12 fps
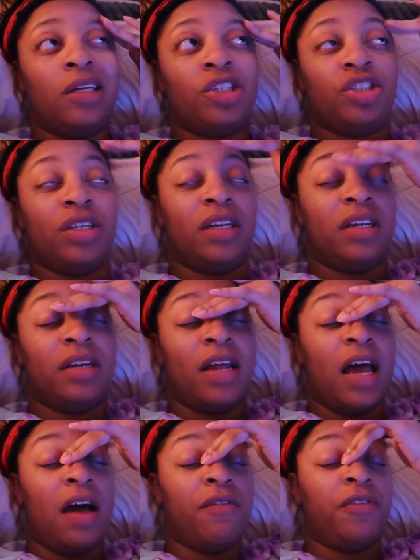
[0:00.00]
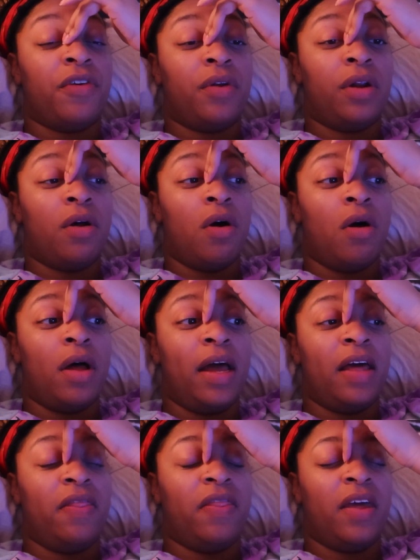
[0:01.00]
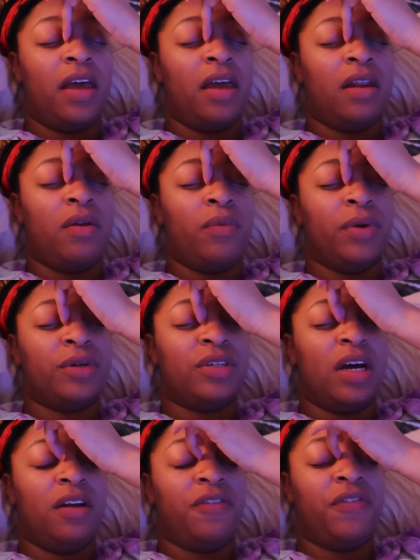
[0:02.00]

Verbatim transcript: she didn't have a phone at all. And then we were trying to